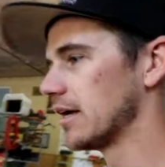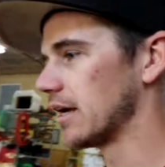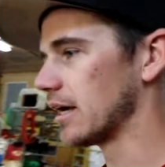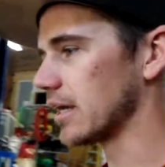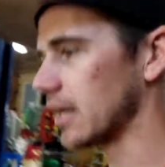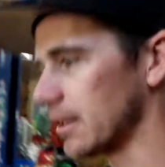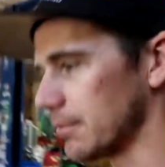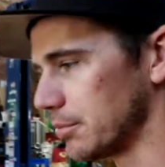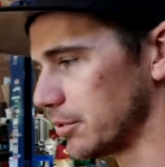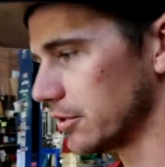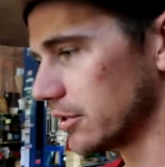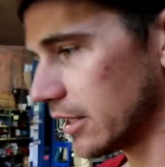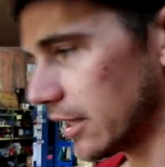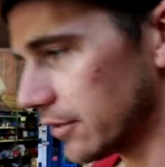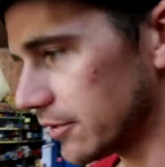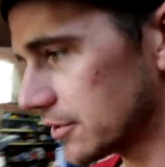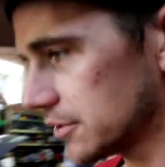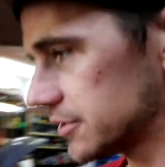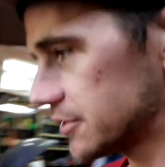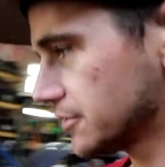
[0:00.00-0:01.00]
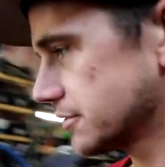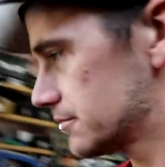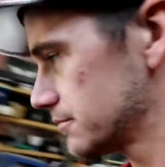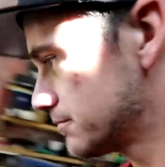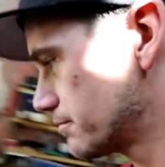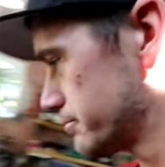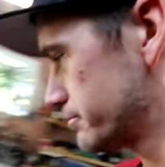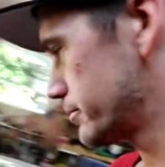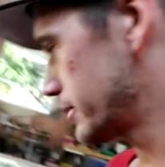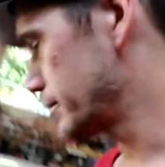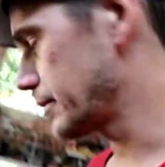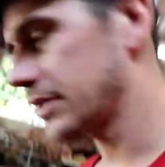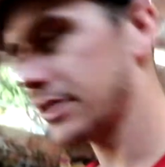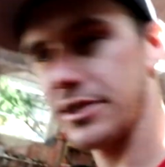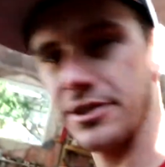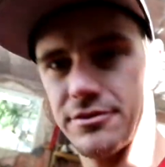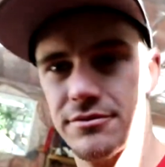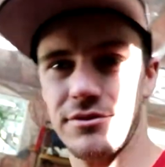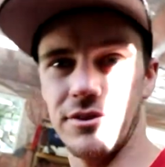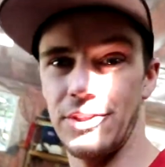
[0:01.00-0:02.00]
I got to pull out pretty
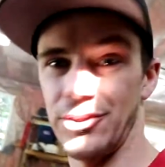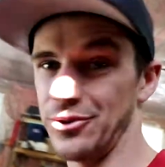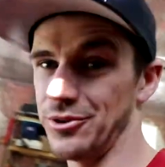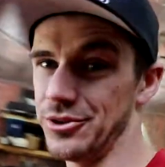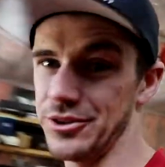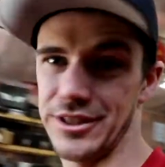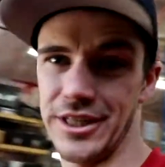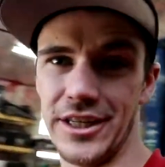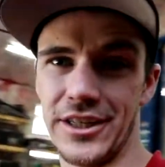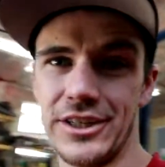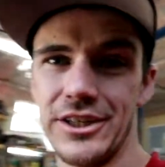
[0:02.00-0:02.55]
much the whole center